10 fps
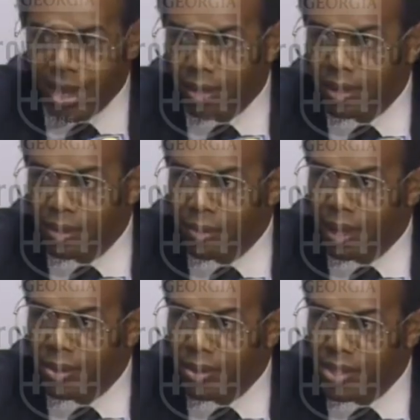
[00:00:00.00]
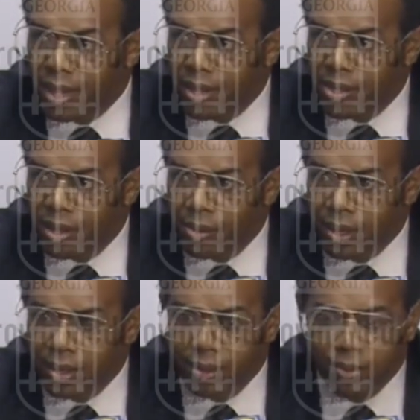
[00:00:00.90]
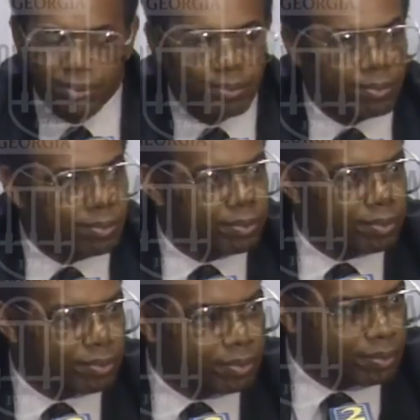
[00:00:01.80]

Safety Commissioner George Napper identified the top